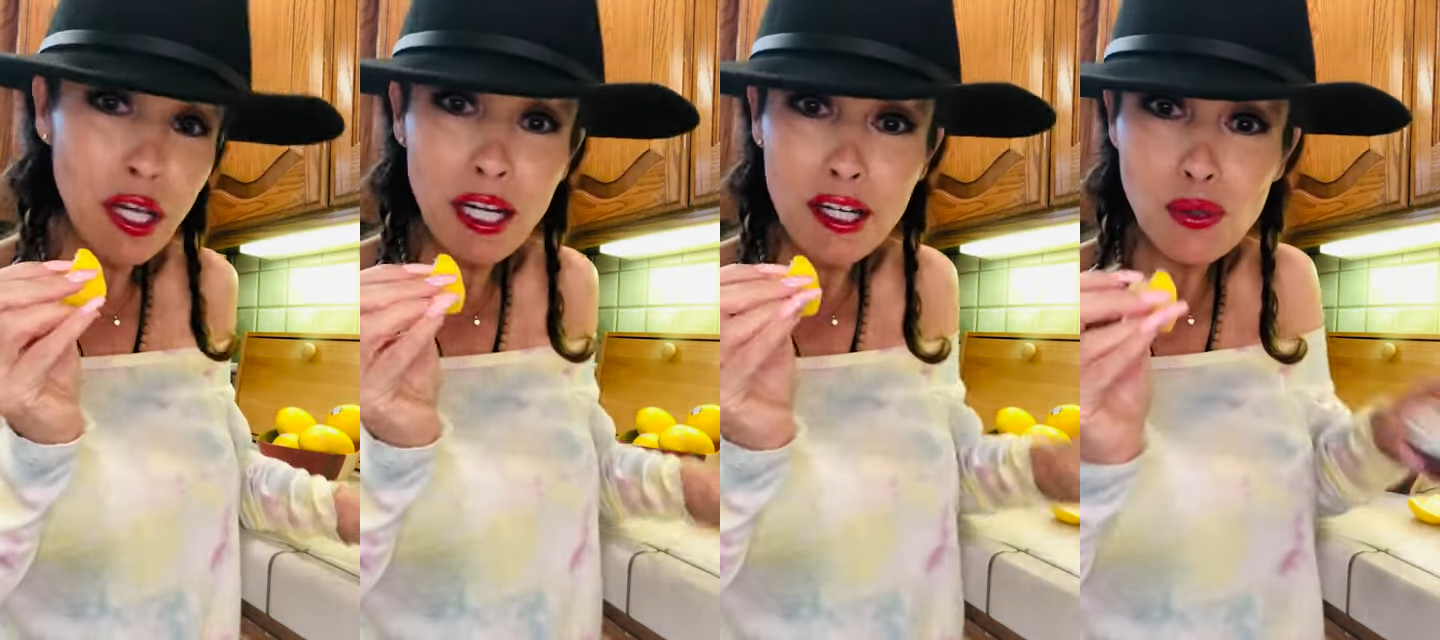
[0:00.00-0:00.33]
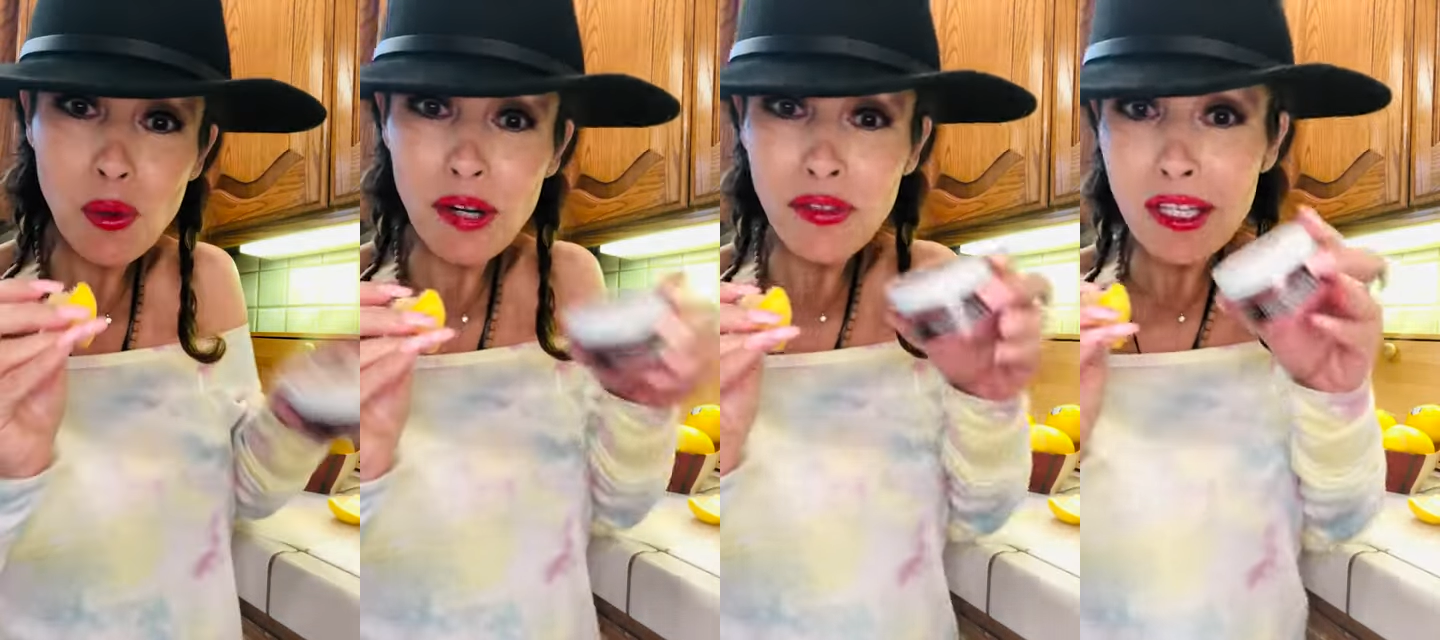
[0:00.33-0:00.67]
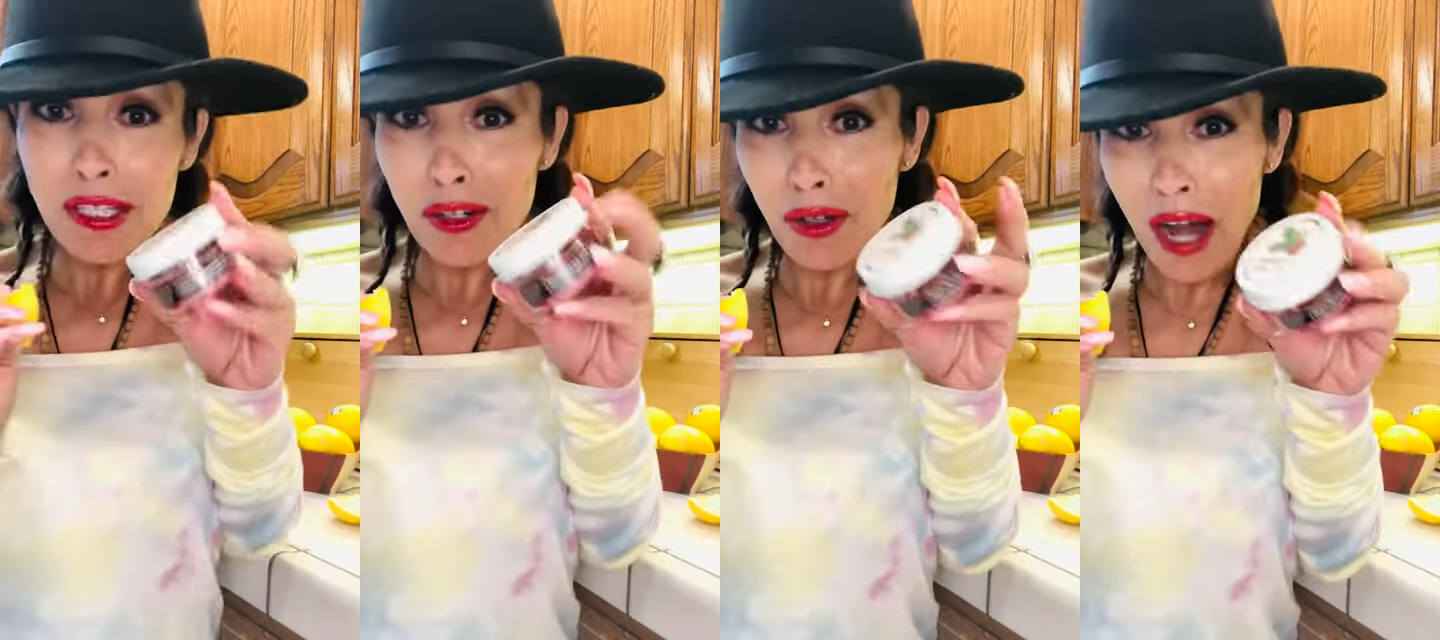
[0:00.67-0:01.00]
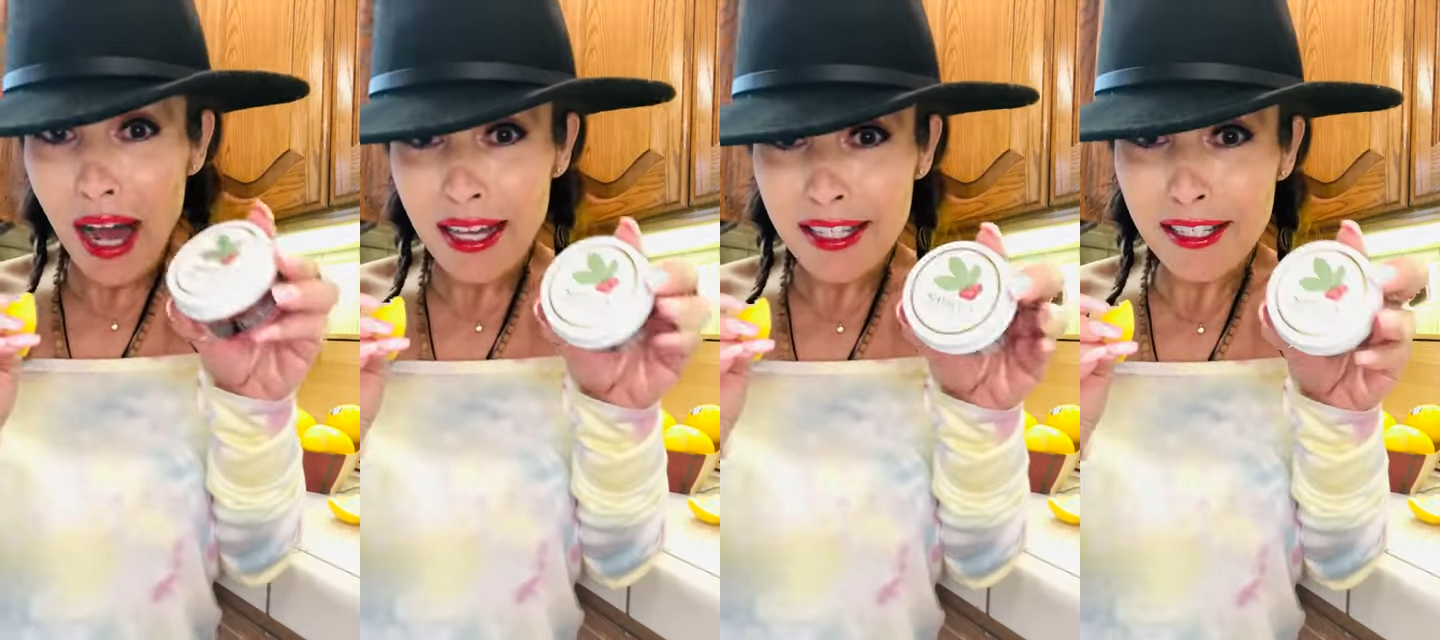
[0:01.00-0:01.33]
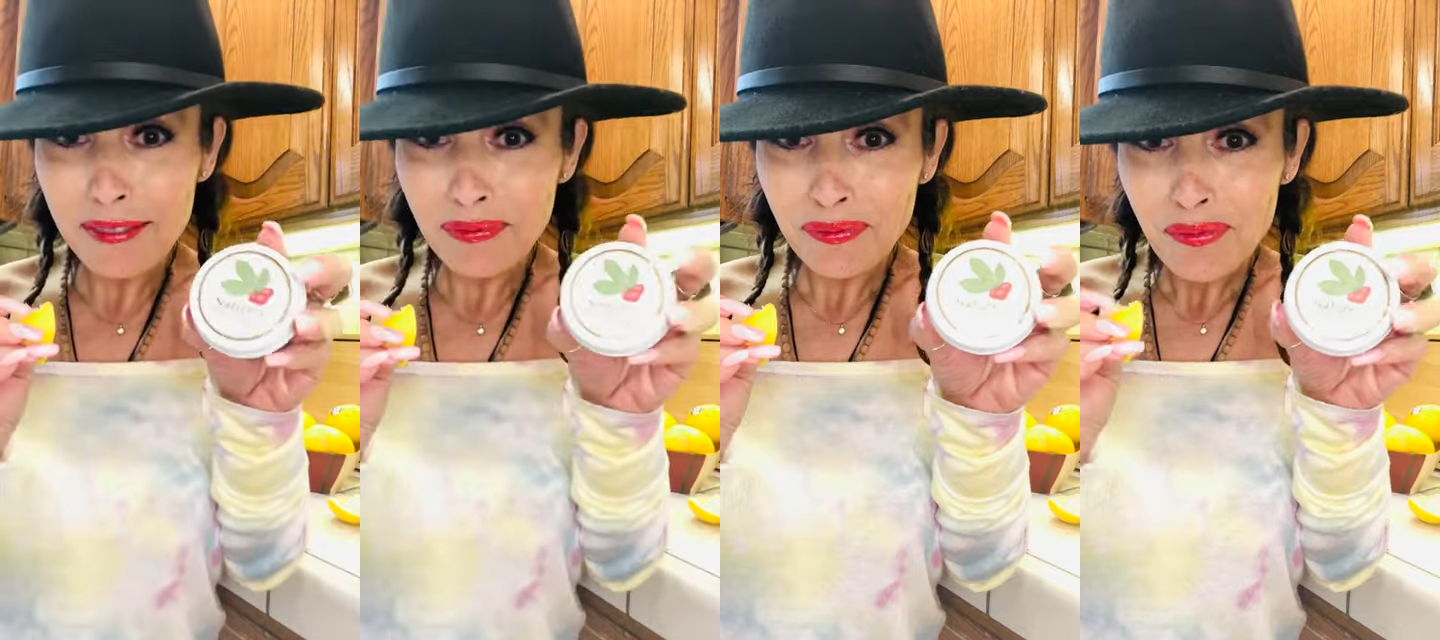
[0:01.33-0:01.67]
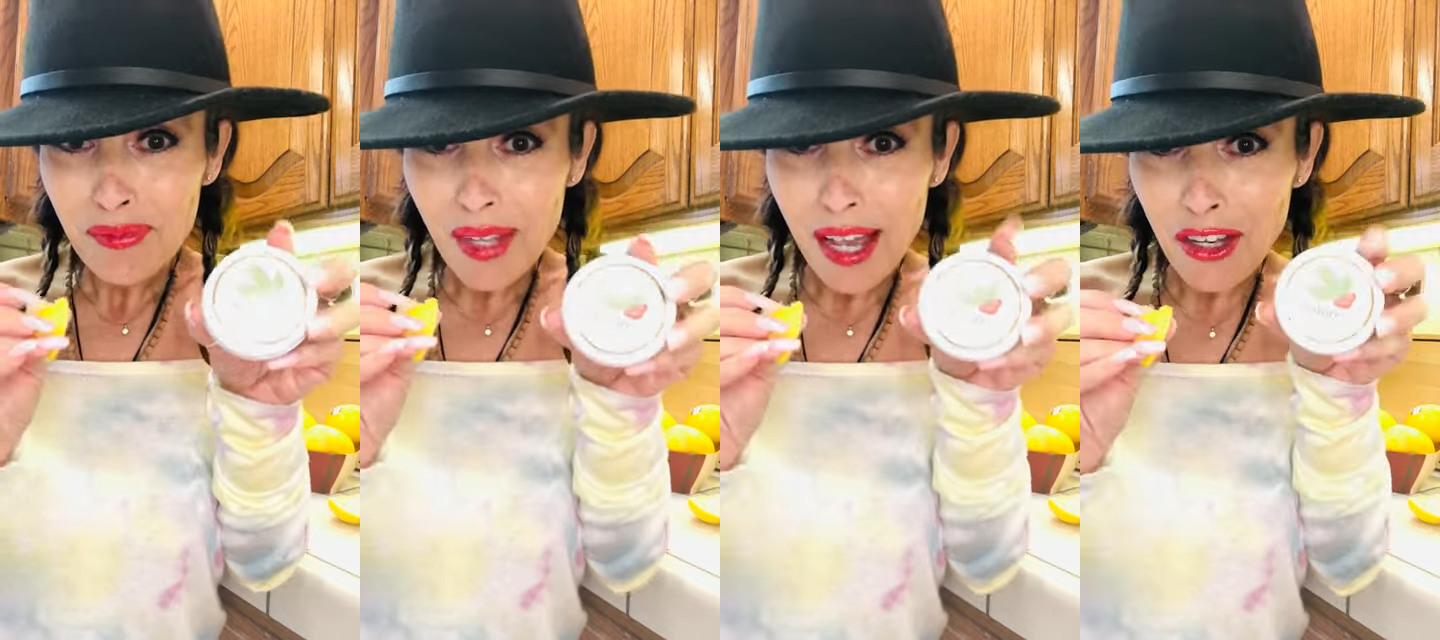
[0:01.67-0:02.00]
need is one of these little guys
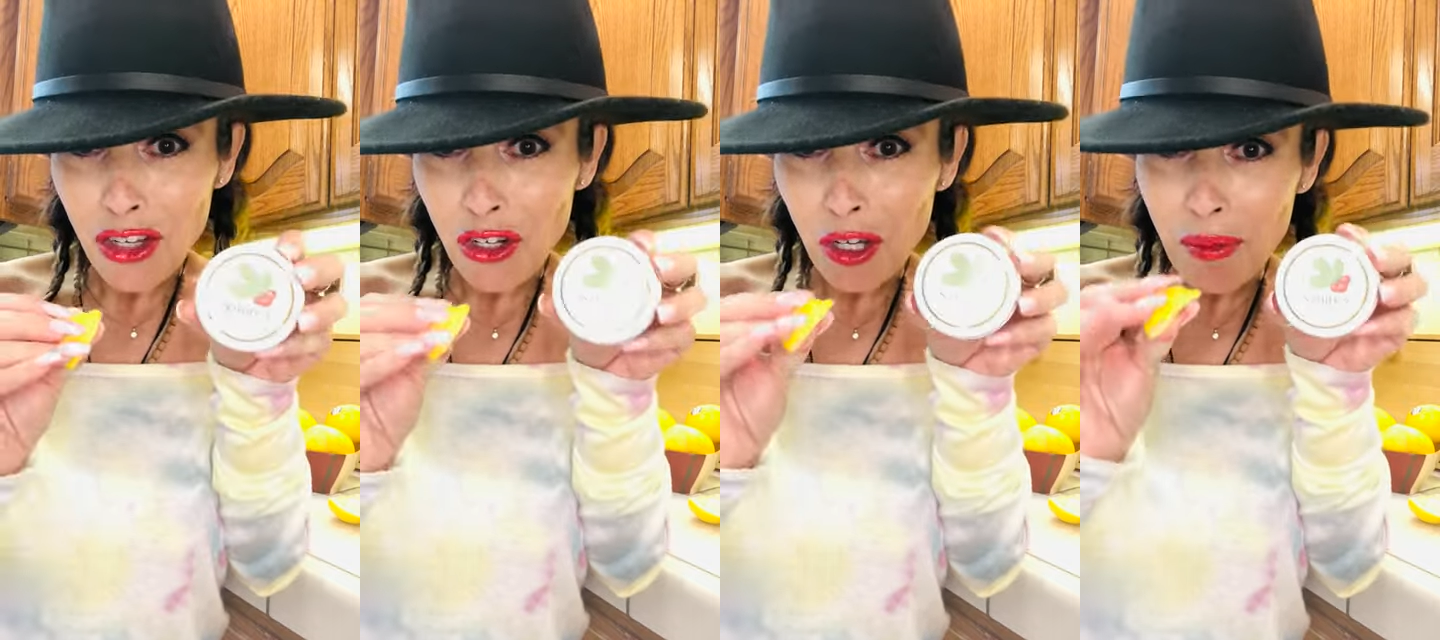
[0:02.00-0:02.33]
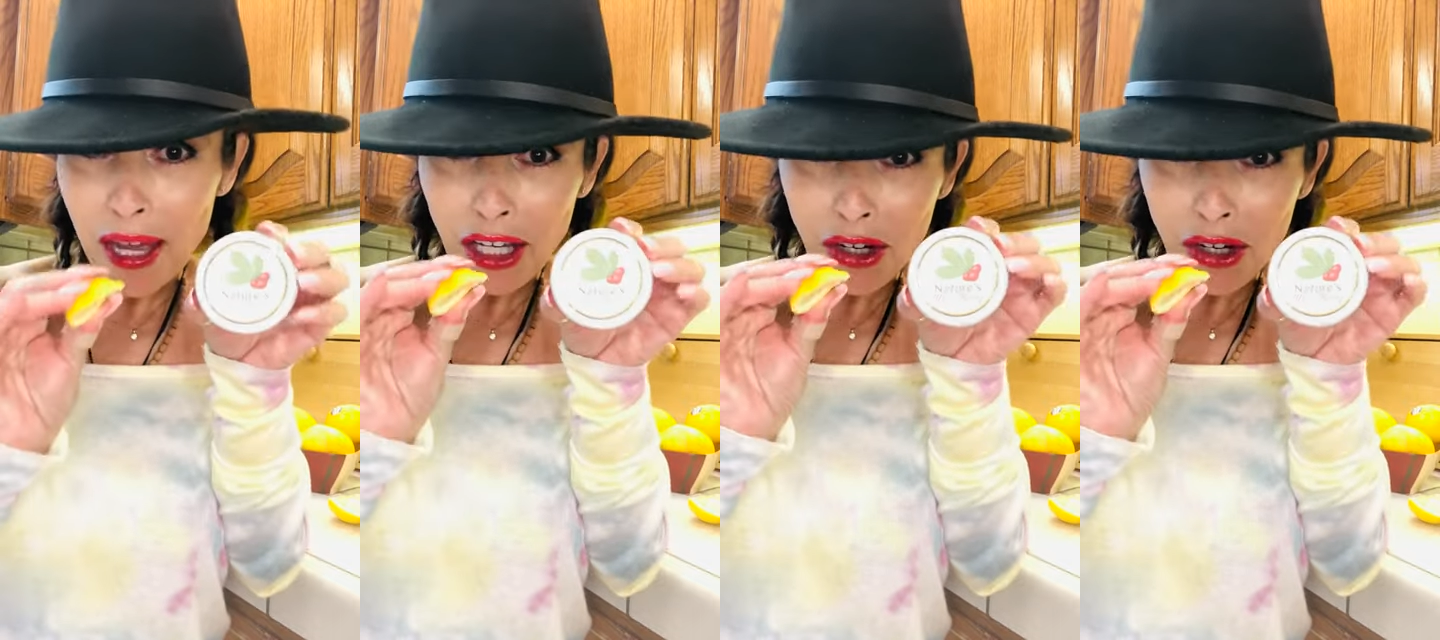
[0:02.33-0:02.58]
and you can make